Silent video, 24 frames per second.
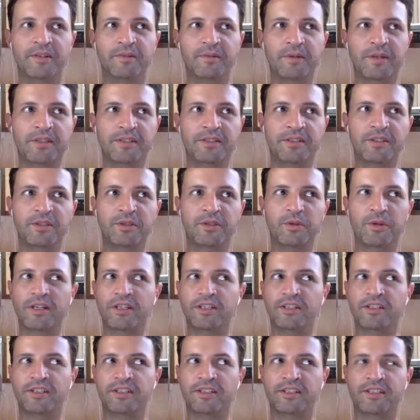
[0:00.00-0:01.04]
when
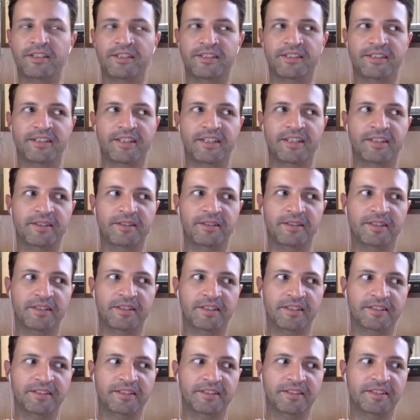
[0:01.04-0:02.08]
situation is that
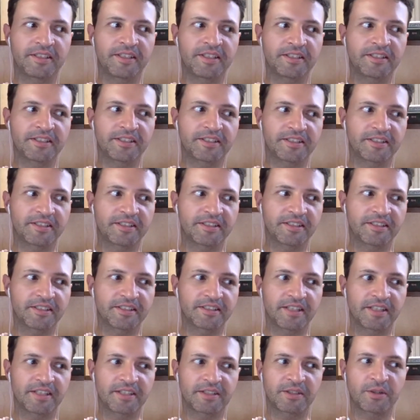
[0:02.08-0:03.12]
the things
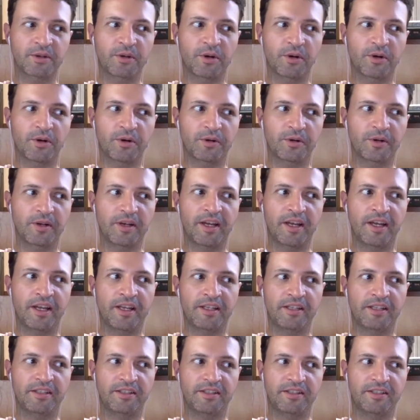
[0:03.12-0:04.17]
doesn't go
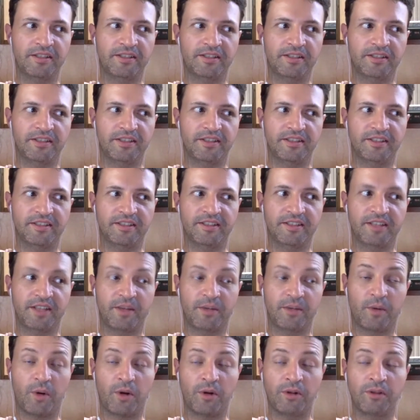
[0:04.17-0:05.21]
as
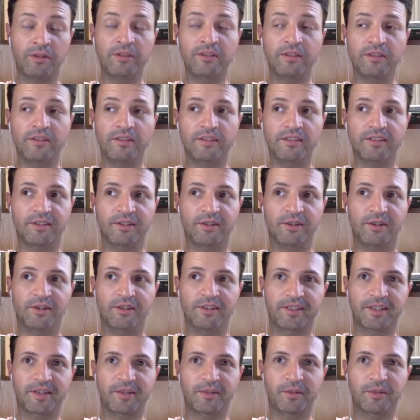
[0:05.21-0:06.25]
they want,
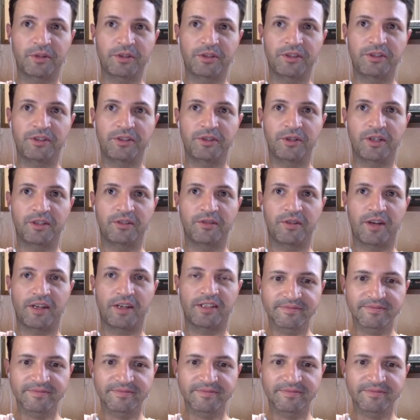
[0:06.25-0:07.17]
what is your advice?